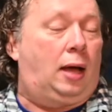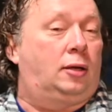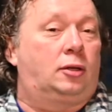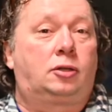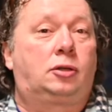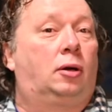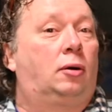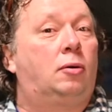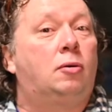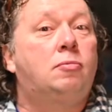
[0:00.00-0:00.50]

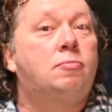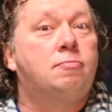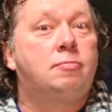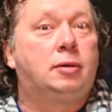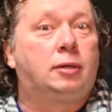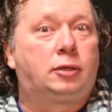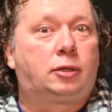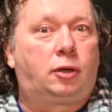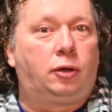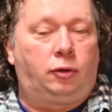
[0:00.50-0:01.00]
So
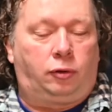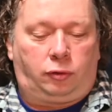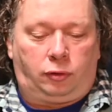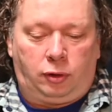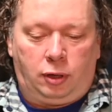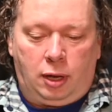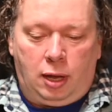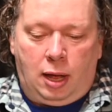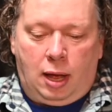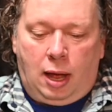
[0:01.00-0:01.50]
good.
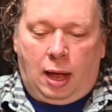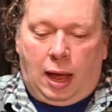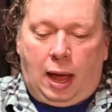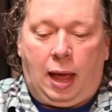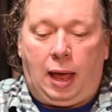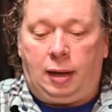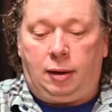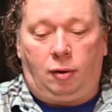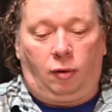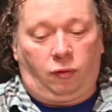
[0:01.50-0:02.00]

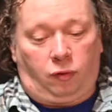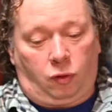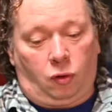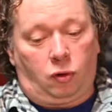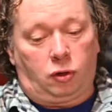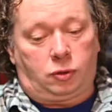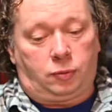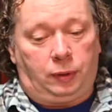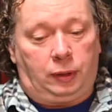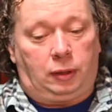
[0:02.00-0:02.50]
And of
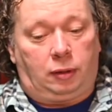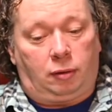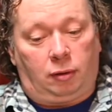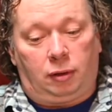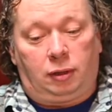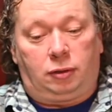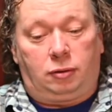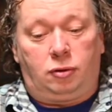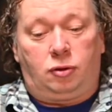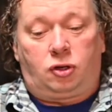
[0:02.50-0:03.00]
course we're
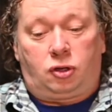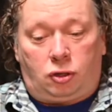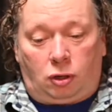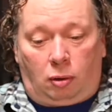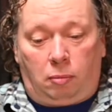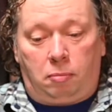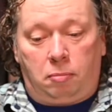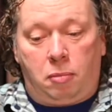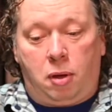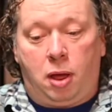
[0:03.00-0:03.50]
going to do
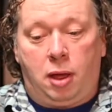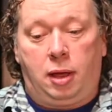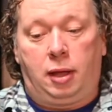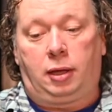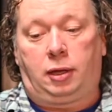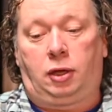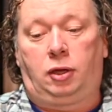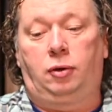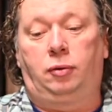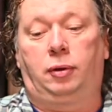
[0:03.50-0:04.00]
some
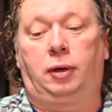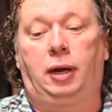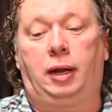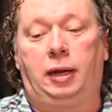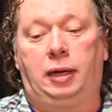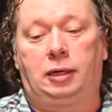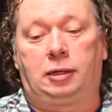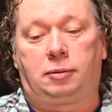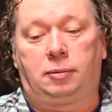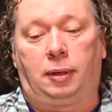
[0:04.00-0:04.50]

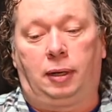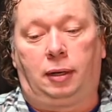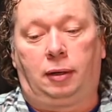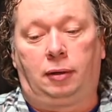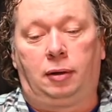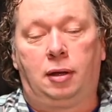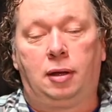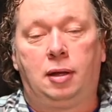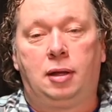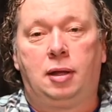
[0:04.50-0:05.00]
Q&A as
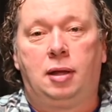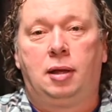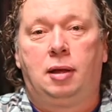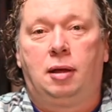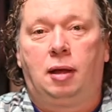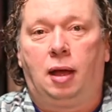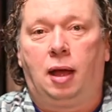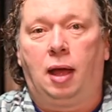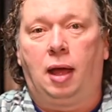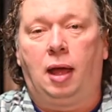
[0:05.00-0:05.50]
well.
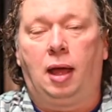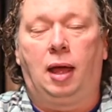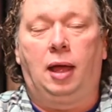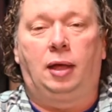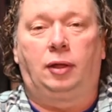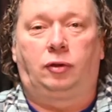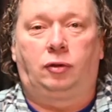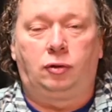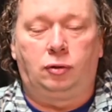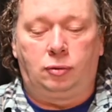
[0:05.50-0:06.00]
I